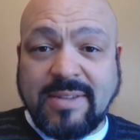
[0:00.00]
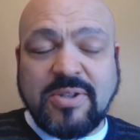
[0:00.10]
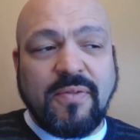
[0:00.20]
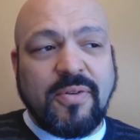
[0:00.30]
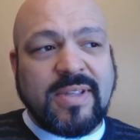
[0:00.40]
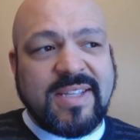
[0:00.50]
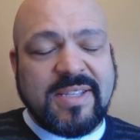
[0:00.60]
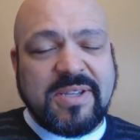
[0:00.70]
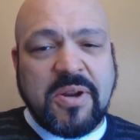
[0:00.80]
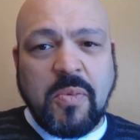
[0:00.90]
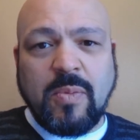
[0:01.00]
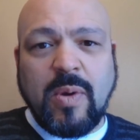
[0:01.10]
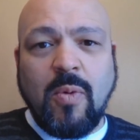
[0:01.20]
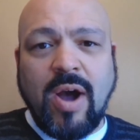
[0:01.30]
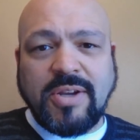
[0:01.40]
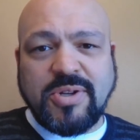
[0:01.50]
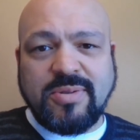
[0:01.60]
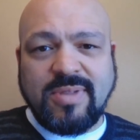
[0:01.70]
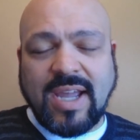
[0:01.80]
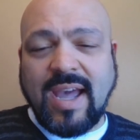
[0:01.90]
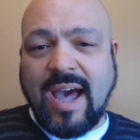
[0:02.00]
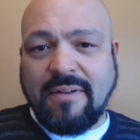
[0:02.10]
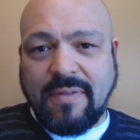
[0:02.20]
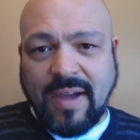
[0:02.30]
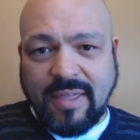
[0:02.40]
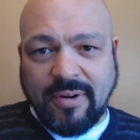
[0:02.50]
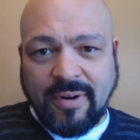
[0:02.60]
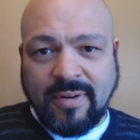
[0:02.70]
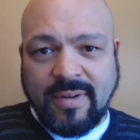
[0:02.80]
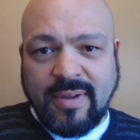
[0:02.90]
So, for instance, when we watch The Godfather,